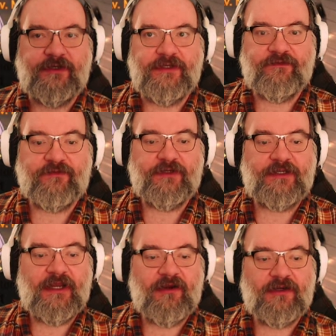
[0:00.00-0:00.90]
different
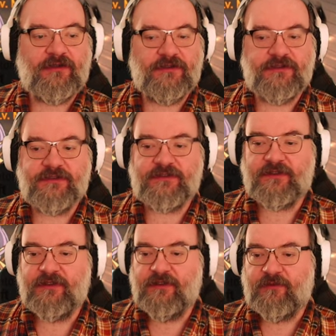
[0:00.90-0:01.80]
characters
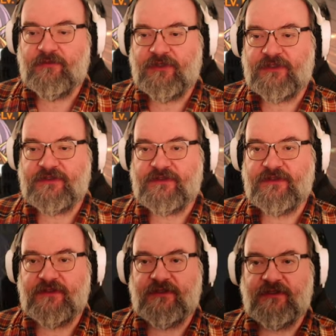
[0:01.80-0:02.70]
because
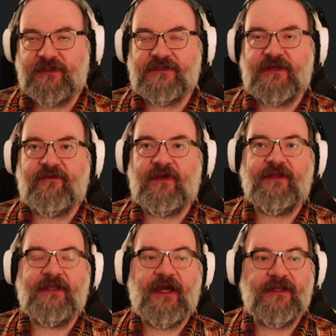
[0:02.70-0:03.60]
the because I
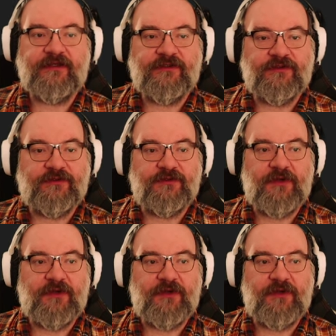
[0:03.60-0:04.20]
finally got into